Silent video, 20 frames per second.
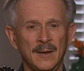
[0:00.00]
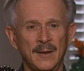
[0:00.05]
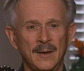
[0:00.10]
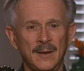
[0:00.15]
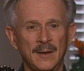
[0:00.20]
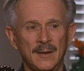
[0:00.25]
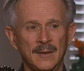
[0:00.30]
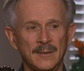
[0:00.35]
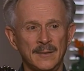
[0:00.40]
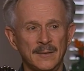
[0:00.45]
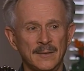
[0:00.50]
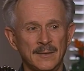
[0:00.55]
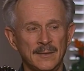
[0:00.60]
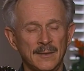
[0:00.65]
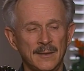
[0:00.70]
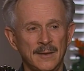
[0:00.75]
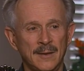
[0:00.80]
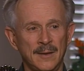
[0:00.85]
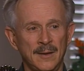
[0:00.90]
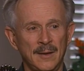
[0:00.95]
Uh,
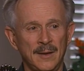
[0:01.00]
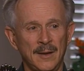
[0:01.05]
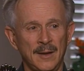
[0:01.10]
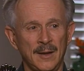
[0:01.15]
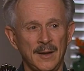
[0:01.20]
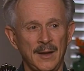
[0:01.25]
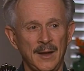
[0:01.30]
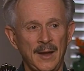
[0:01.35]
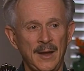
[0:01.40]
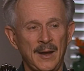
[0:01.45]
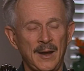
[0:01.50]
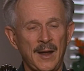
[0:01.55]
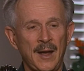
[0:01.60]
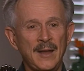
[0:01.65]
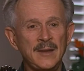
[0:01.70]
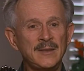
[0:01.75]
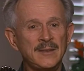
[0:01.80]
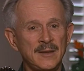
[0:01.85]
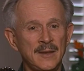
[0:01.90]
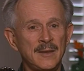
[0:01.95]
and
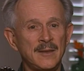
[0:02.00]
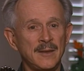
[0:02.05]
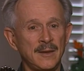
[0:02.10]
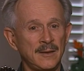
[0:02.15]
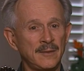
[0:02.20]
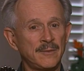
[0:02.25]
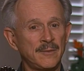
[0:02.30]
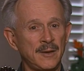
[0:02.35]
I see things